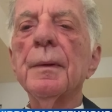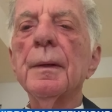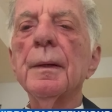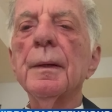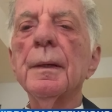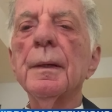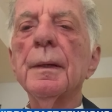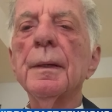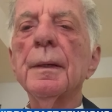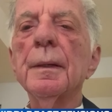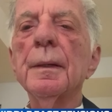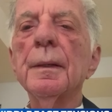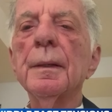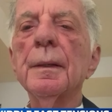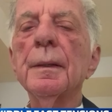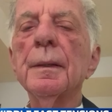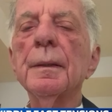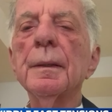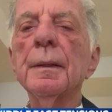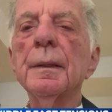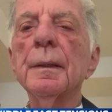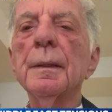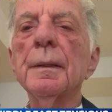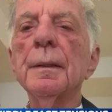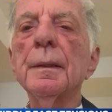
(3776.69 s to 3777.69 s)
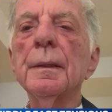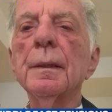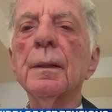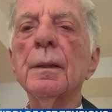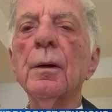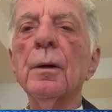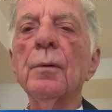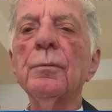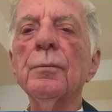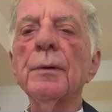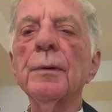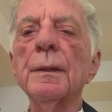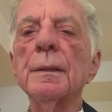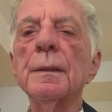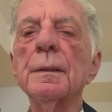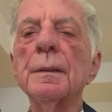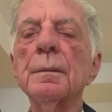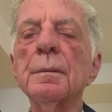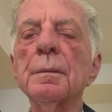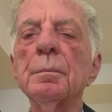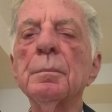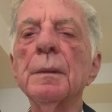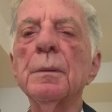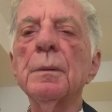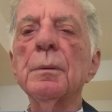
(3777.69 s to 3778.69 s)
the
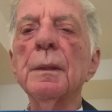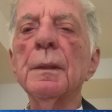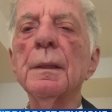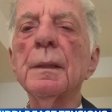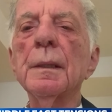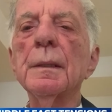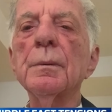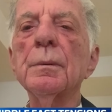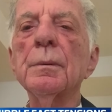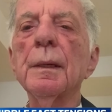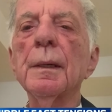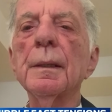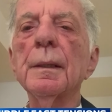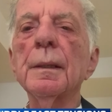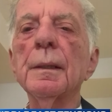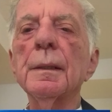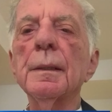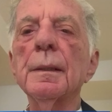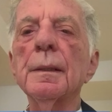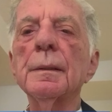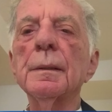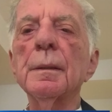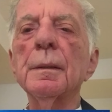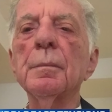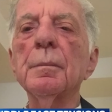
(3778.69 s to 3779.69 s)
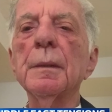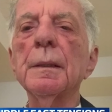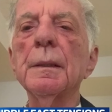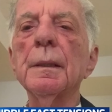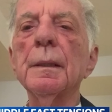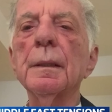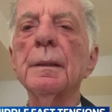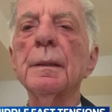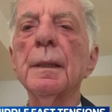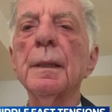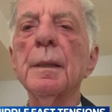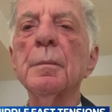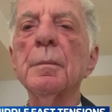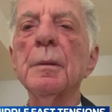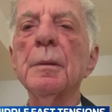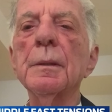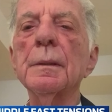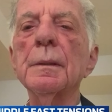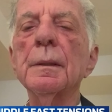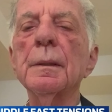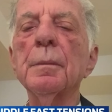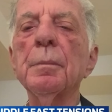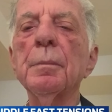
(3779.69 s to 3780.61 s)
conflicts between Israel and its immediate neighbors,